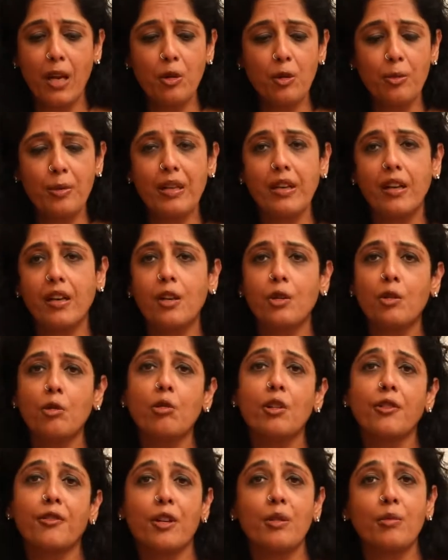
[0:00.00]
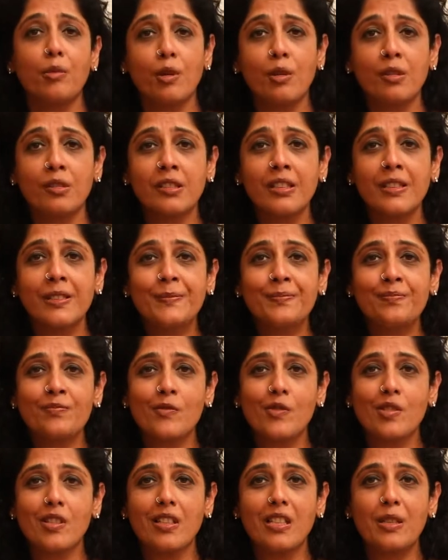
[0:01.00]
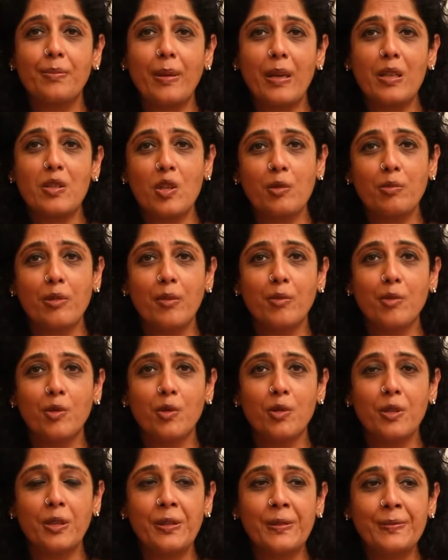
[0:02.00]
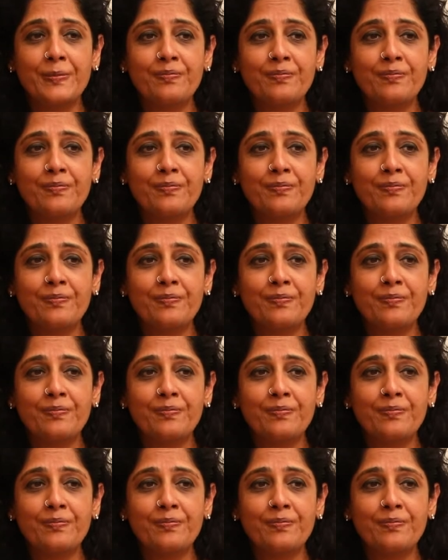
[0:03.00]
I would be reading 2 different books, so it depends on my mood.